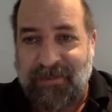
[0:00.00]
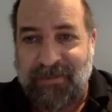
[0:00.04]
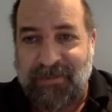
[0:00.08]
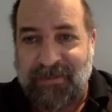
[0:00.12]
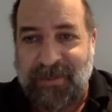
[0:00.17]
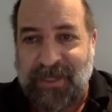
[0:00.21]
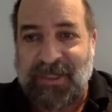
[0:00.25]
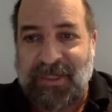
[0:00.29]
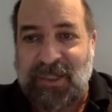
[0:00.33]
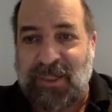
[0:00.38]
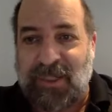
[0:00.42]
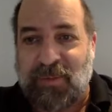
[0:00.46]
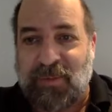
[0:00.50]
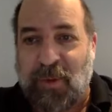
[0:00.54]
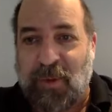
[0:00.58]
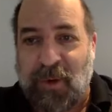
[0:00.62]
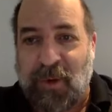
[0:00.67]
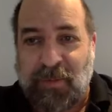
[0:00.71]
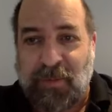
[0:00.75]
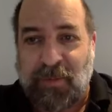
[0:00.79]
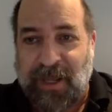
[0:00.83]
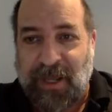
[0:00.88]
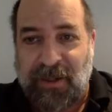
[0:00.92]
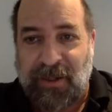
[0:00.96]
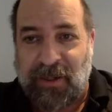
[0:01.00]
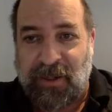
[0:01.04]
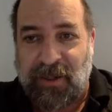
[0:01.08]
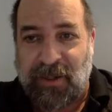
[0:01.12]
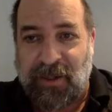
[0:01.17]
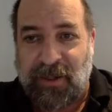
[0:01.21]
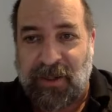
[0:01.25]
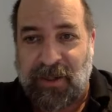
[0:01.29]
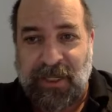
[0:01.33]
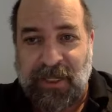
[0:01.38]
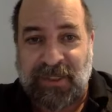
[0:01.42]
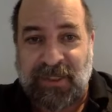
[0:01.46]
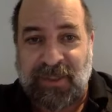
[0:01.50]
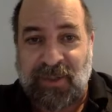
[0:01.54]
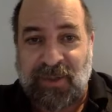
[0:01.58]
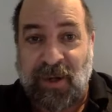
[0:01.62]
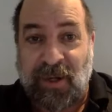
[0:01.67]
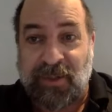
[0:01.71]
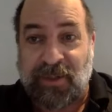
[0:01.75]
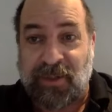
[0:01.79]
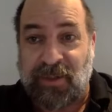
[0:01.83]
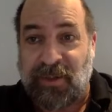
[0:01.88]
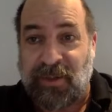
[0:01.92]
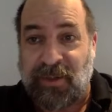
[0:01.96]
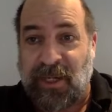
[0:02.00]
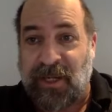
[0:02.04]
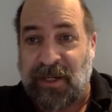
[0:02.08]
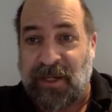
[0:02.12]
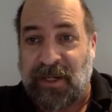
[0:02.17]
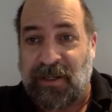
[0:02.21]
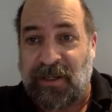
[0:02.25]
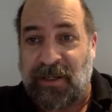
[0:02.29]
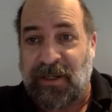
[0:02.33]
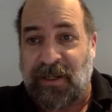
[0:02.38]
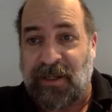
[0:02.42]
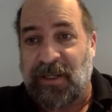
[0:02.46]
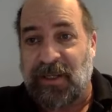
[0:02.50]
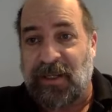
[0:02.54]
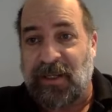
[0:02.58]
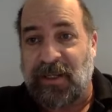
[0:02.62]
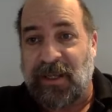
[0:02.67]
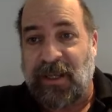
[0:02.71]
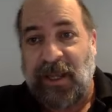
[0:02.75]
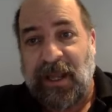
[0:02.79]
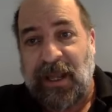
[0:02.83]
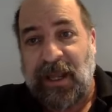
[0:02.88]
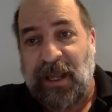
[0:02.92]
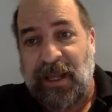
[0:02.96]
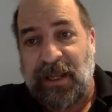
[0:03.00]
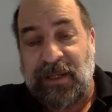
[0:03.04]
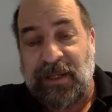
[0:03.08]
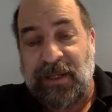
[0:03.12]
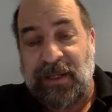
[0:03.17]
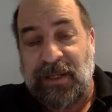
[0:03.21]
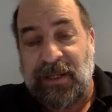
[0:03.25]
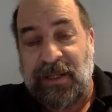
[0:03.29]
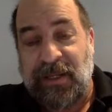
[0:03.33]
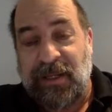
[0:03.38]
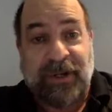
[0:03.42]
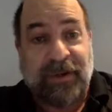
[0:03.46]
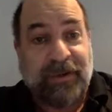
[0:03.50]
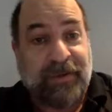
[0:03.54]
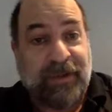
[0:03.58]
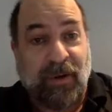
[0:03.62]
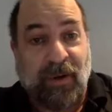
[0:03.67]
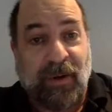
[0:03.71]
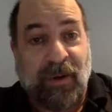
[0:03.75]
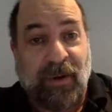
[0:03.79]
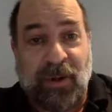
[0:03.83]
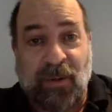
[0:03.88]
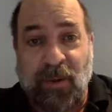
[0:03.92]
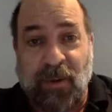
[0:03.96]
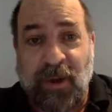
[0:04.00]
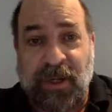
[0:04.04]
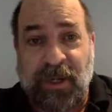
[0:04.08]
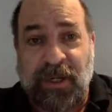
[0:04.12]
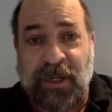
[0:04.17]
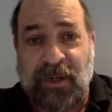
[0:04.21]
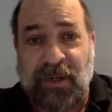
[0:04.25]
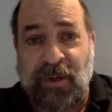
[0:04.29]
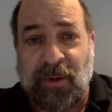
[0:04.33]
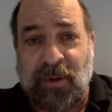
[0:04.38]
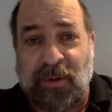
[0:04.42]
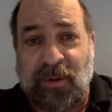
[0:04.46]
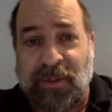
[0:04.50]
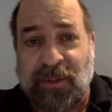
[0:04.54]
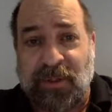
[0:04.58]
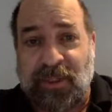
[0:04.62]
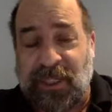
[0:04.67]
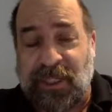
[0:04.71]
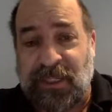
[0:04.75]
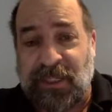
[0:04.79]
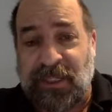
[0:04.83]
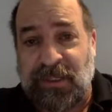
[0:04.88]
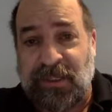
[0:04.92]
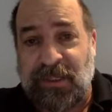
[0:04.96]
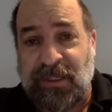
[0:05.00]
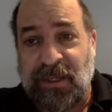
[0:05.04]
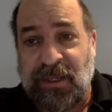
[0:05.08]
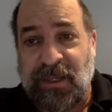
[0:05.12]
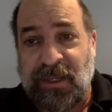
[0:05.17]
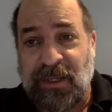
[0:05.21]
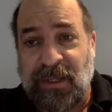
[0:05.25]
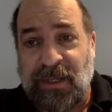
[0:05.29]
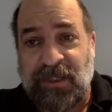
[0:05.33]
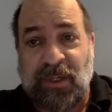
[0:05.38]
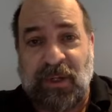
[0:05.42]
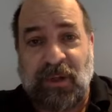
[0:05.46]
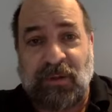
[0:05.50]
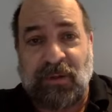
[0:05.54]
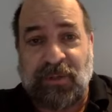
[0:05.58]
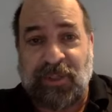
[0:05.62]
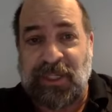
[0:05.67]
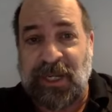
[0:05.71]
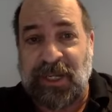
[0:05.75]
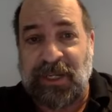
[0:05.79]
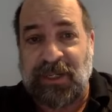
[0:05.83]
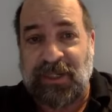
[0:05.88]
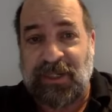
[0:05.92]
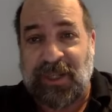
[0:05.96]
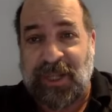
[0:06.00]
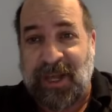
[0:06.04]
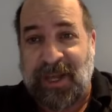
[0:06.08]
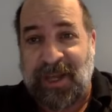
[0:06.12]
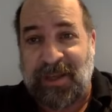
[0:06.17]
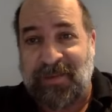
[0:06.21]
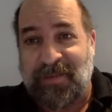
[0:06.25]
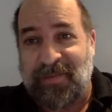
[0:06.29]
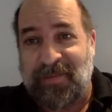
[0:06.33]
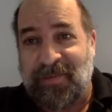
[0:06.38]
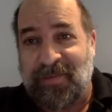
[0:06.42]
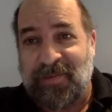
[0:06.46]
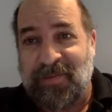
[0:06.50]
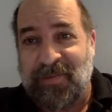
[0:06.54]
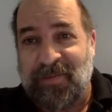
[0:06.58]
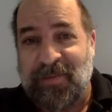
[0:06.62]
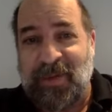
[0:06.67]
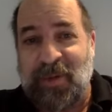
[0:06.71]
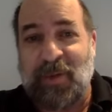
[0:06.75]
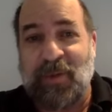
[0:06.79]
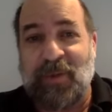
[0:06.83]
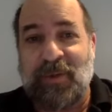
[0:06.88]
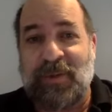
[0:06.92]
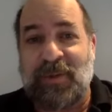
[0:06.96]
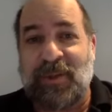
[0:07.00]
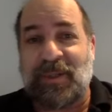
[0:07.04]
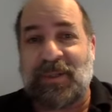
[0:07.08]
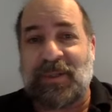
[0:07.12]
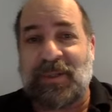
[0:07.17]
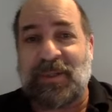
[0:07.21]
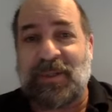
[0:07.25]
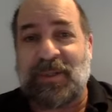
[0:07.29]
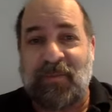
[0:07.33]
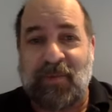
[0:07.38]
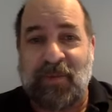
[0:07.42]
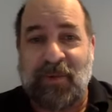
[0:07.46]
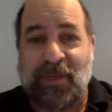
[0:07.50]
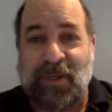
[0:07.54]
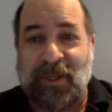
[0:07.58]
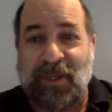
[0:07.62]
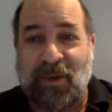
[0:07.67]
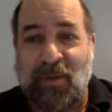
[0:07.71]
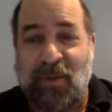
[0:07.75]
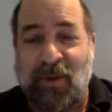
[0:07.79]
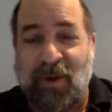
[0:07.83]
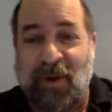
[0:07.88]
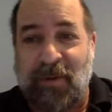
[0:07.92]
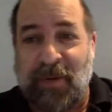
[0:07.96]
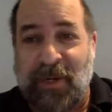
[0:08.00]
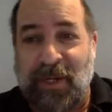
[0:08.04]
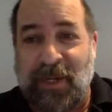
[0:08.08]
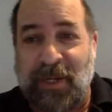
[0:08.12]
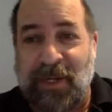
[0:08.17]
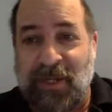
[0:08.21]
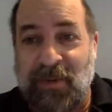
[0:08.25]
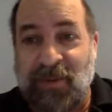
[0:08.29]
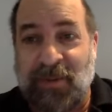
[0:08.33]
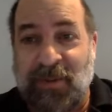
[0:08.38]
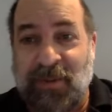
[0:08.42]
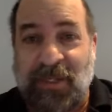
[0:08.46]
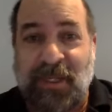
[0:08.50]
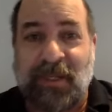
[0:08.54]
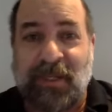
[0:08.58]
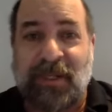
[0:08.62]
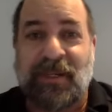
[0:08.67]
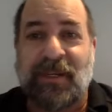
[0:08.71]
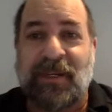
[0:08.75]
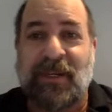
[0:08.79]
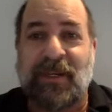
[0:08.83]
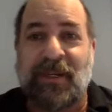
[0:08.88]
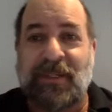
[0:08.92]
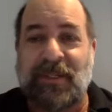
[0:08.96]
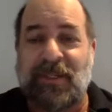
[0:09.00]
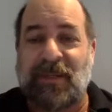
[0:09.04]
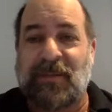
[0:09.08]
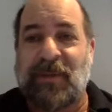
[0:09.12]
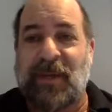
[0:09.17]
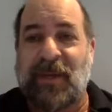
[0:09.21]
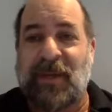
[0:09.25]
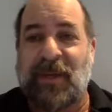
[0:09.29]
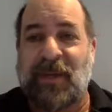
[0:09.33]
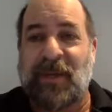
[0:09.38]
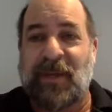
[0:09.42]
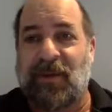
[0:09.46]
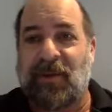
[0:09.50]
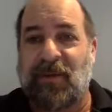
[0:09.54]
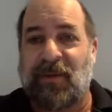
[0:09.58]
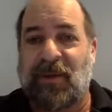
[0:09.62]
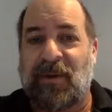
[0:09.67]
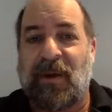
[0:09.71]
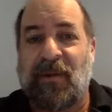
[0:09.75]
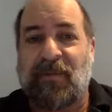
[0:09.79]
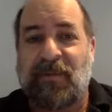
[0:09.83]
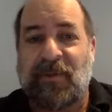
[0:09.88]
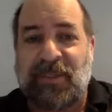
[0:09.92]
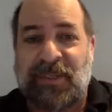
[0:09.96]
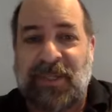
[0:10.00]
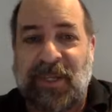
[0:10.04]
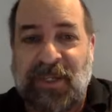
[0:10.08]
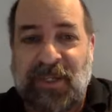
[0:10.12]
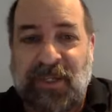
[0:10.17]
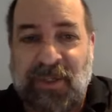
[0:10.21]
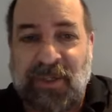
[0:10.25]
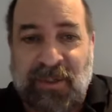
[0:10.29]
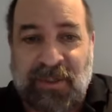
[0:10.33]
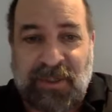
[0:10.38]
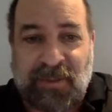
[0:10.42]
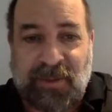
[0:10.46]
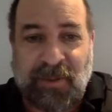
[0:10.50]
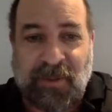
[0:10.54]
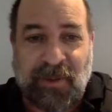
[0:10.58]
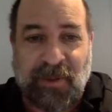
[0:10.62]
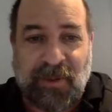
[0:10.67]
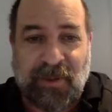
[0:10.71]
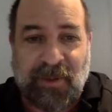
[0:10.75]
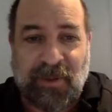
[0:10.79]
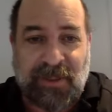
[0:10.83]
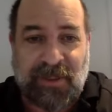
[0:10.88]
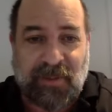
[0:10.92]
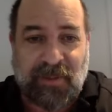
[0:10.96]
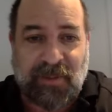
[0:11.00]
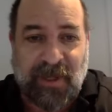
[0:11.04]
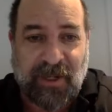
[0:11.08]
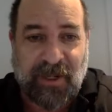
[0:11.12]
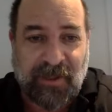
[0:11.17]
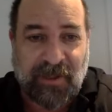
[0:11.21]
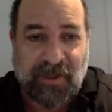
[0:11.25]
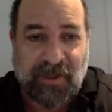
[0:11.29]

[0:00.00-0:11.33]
Things just work better when it's structured data. And you're already working in Google Sheets, so don't change that. Use the software that you're already using to make your conversational experiences better.